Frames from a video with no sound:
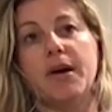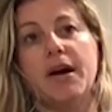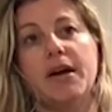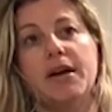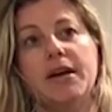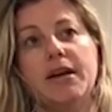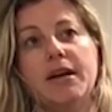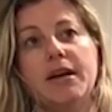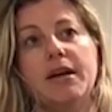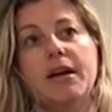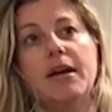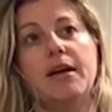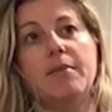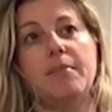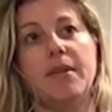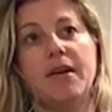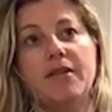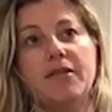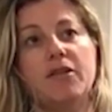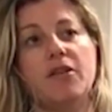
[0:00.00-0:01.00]
body,
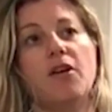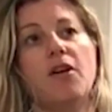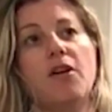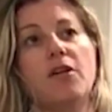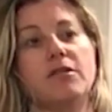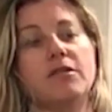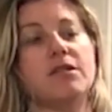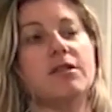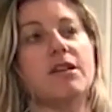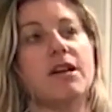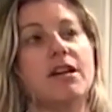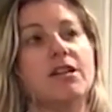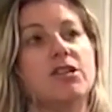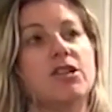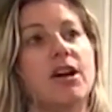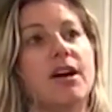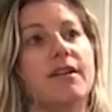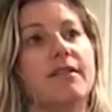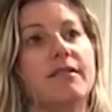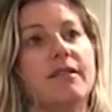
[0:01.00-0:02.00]
it makes it hard to
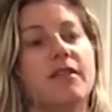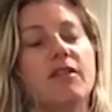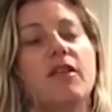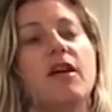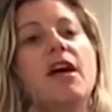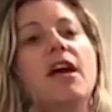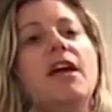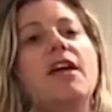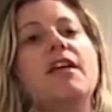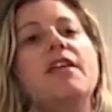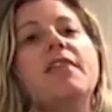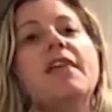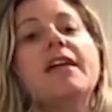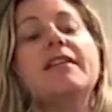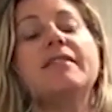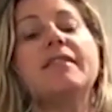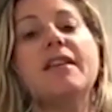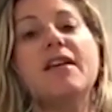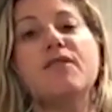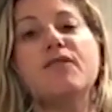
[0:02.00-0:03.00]
digest.
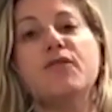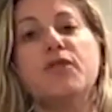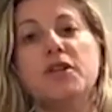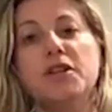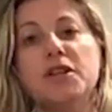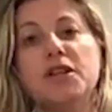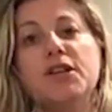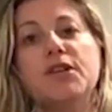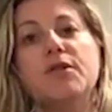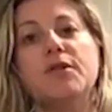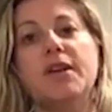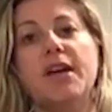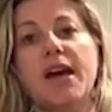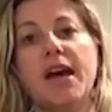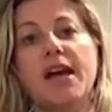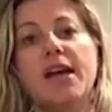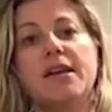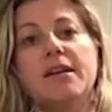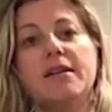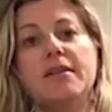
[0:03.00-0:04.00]
That's that feeling you
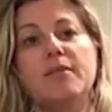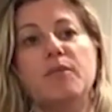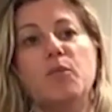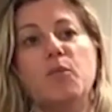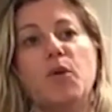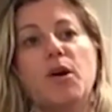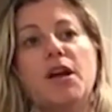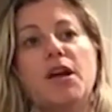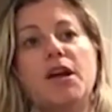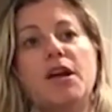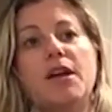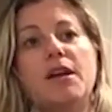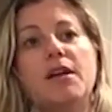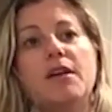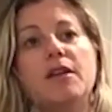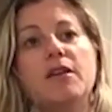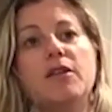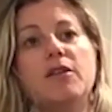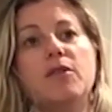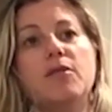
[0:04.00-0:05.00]
get
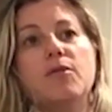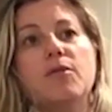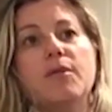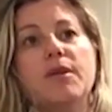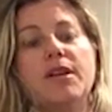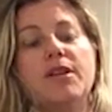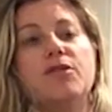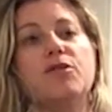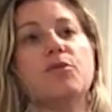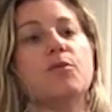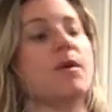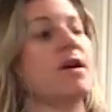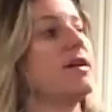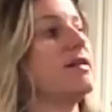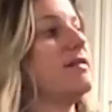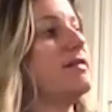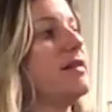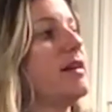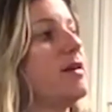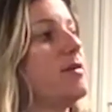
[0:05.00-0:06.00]
when you eat the
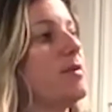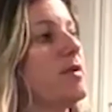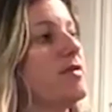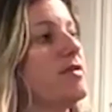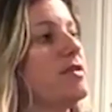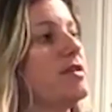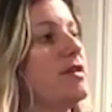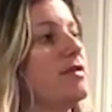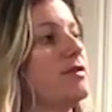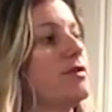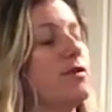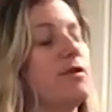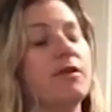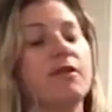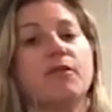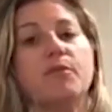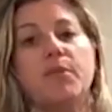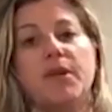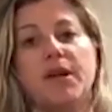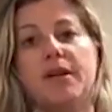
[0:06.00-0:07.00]
rice that Revital is going to
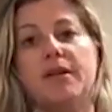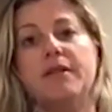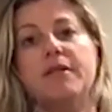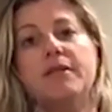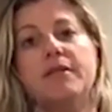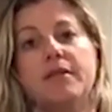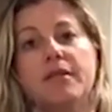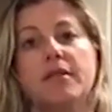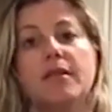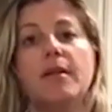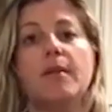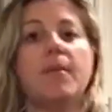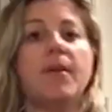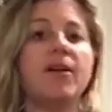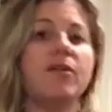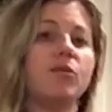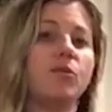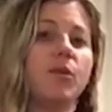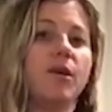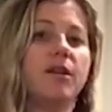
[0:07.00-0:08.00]
explain is the
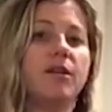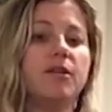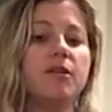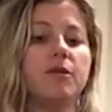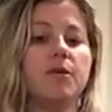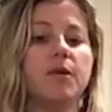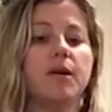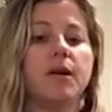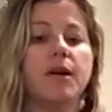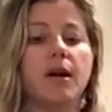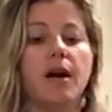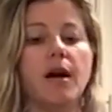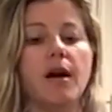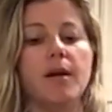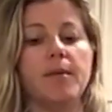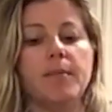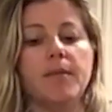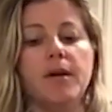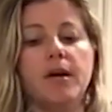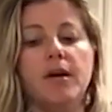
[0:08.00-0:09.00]
best way to do it.
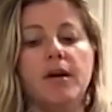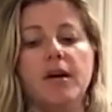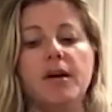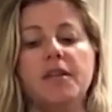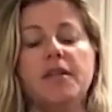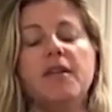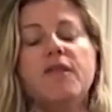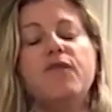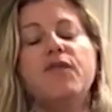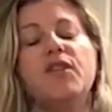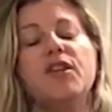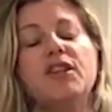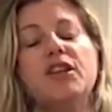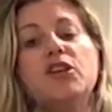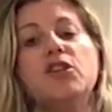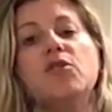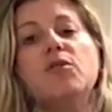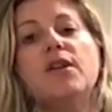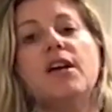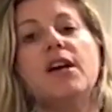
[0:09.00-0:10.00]
That
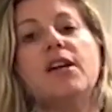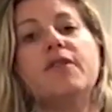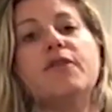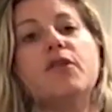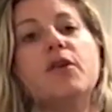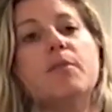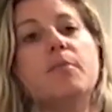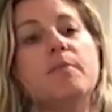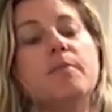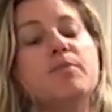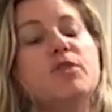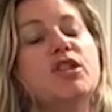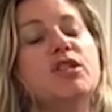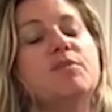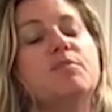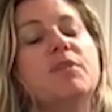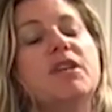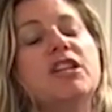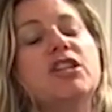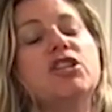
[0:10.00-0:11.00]
feeling you get of
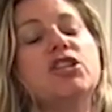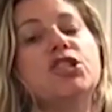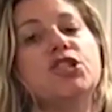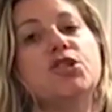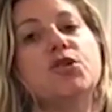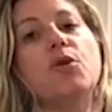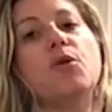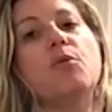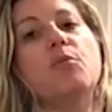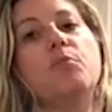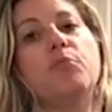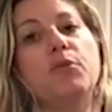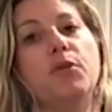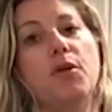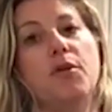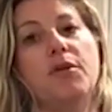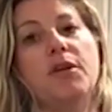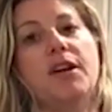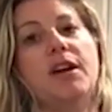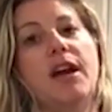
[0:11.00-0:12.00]
just being so
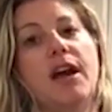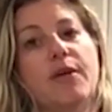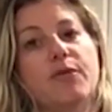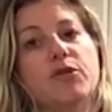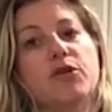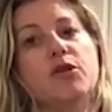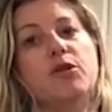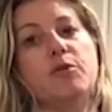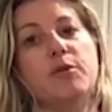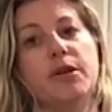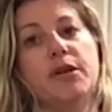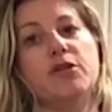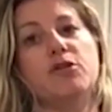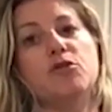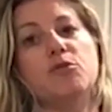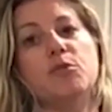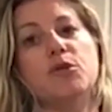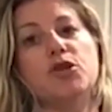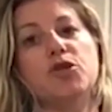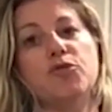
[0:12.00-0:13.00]
bloated after you eat
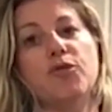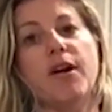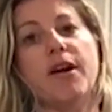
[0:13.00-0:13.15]
too much